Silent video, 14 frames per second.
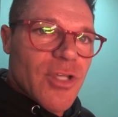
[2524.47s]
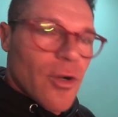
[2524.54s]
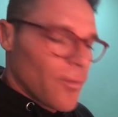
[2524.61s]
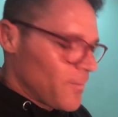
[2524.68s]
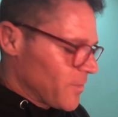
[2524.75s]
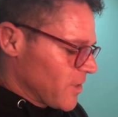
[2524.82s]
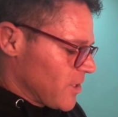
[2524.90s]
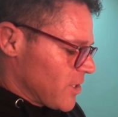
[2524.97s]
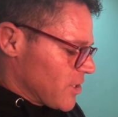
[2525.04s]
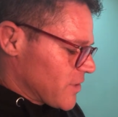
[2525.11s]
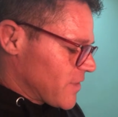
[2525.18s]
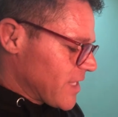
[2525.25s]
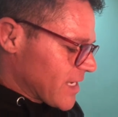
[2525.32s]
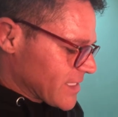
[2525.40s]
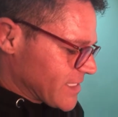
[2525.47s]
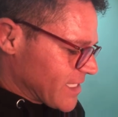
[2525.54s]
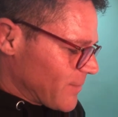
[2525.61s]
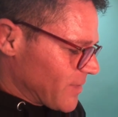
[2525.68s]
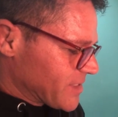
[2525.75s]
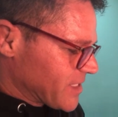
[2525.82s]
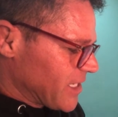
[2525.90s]
So the
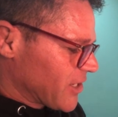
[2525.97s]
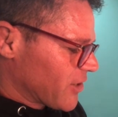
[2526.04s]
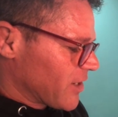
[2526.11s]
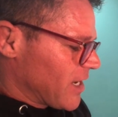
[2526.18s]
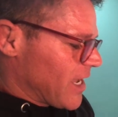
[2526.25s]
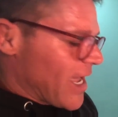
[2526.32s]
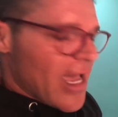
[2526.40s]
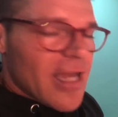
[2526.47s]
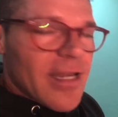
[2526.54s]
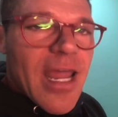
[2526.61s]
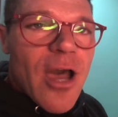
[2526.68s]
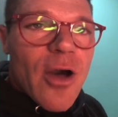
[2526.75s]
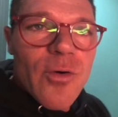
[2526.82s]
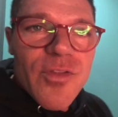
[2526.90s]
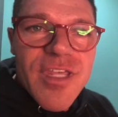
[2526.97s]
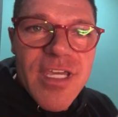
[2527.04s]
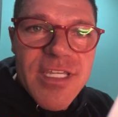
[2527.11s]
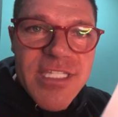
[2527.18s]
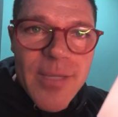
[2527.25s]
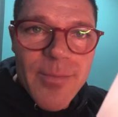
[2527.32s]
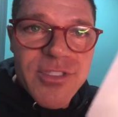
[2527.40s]
exhibits here, and now the
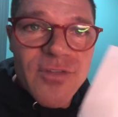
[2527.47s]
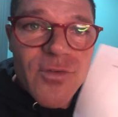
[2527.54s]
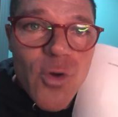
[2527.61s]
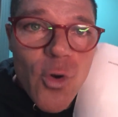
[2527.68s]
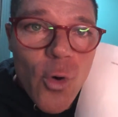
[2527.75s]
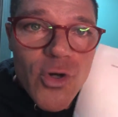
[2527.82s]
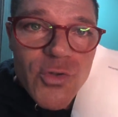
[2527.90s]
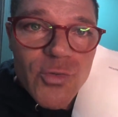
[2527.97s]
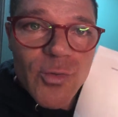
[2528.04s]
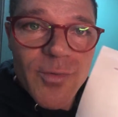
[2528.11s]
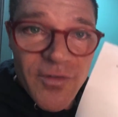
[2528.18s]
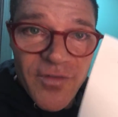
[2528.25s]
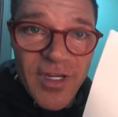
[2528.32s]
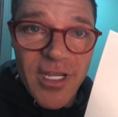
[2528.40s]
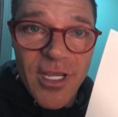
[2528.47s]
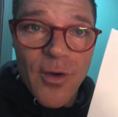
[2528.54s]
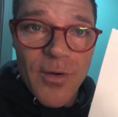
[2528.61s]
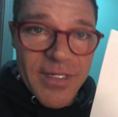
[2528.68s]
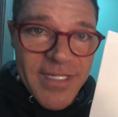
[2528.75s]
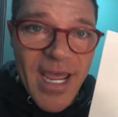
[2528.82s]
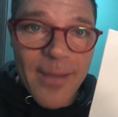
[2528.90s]
exhibits, of course, will be
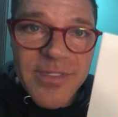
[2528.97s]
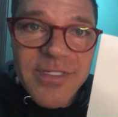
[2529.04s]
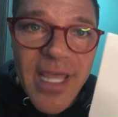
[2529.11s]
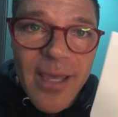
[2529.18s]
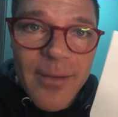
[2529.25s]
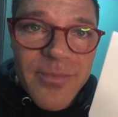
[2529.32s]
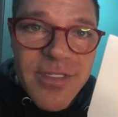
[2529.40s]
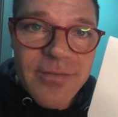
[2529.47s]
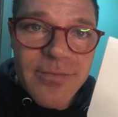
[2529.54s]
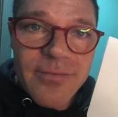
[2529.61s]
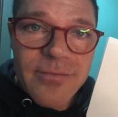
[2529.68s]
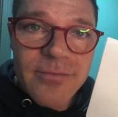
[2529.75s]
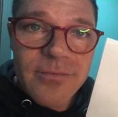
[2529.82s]
video and timestamps.